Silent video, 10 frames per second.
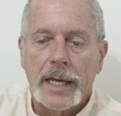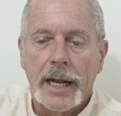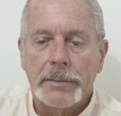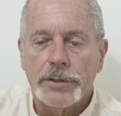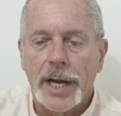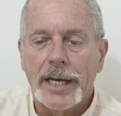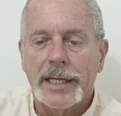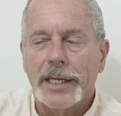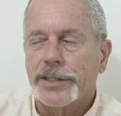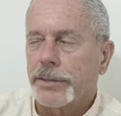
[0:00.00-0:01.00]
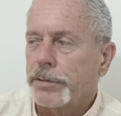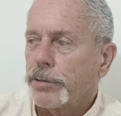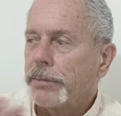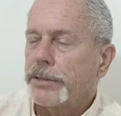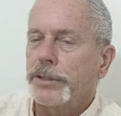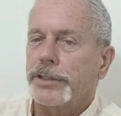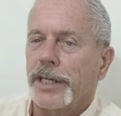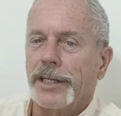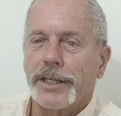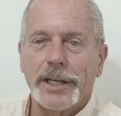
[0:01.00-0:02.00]
and I'm trying to get some swimsuits
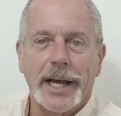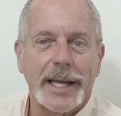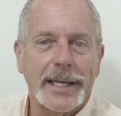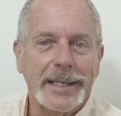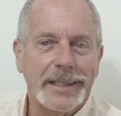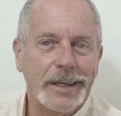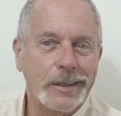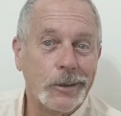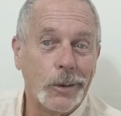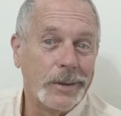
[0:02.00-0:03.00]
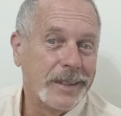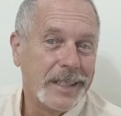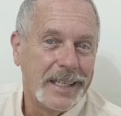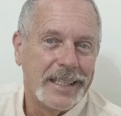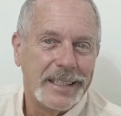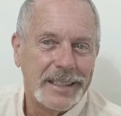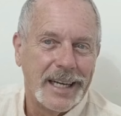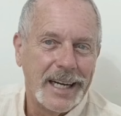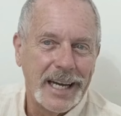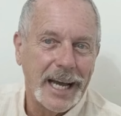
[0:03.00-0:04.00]
that look like
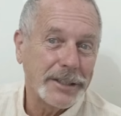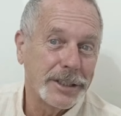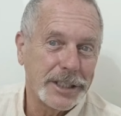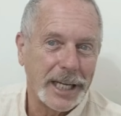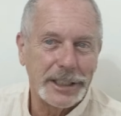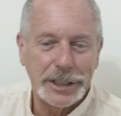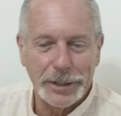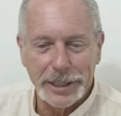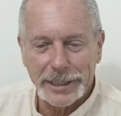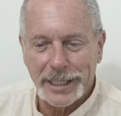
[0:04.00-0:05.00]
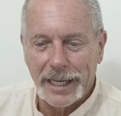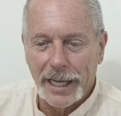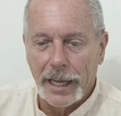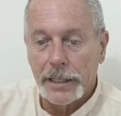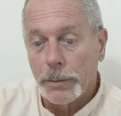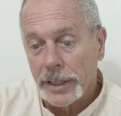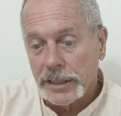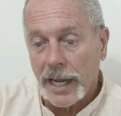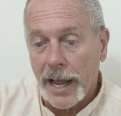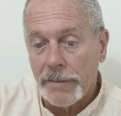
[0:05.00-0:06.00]
exercise shorts. And the
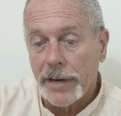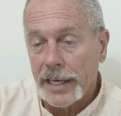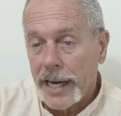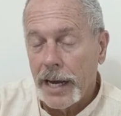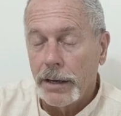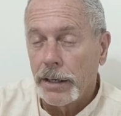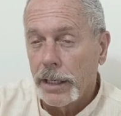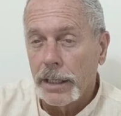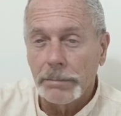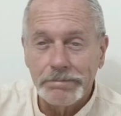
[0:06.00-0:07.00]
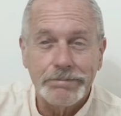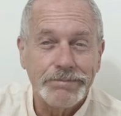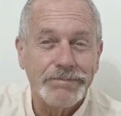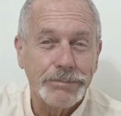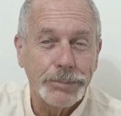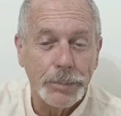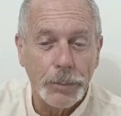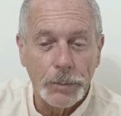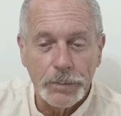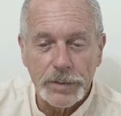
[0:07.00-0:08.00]
ones I have right now are
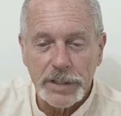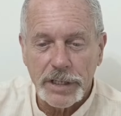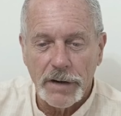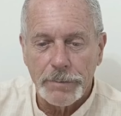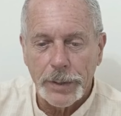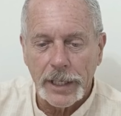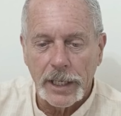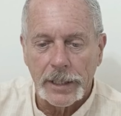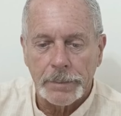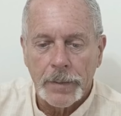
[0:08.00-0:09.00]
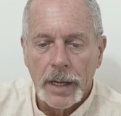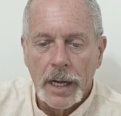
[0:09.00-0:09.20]
serve pretty good.